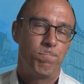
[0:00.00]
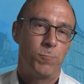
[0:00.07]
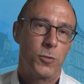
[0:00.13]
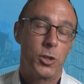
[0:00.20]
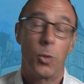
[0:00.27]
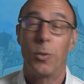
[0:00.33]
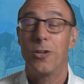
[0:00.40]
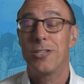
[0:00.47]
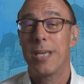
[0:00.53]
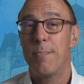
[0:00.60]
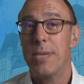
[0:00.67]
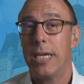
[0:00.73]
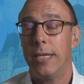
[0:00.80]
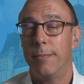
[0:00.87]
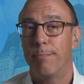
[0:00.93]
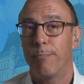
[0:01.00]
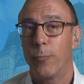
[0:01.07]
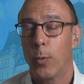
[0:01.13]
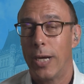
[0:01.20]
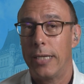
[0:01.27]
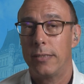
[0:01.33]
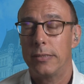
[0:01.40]
So what does that mean?
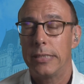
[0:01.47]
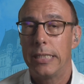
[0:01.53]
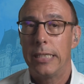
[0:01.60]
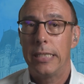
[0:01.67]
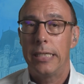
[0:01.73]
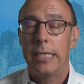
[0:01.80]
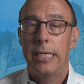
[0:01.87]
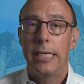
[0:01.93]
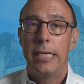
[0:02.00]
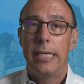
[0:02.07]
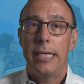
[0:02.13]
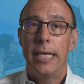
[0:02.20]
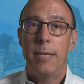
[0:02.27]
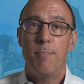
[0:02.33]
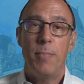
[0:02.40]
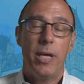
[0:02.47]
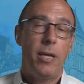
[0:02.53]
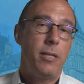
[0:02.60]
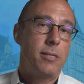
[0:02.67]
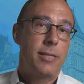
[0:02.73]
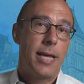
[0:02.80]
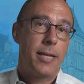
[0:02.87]
Well, it
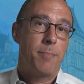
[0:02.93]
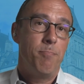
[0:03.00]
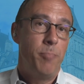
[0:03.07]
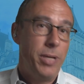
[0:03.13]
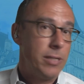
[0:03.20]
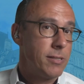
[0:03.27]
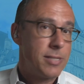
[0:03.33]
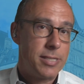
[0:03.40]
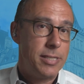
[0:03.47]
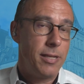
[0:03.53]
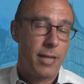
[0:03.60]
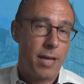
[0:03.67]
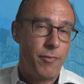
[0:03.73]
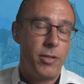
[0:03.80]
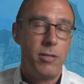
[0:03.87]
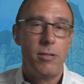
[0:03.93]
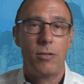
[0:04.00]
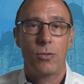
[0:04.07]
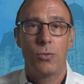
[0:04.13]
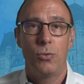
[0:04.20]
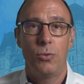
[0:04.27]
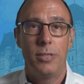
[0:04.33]
means that Bill C-11,
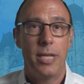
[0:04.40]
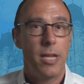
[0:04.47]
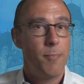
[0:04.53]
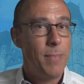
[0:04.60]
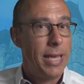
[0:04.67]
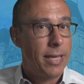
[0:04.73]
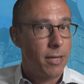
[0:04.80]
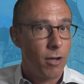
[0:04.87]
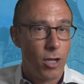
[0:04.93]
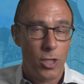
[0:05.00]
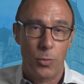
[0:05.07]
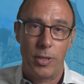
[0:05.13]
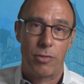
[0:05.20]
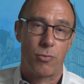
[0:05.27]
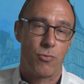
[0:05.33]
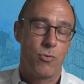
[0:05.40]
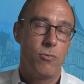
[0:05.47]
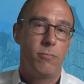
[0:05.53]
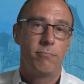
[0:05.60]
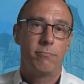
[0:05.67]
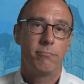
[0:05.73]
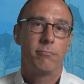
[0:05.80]
who didn't make it all the way through,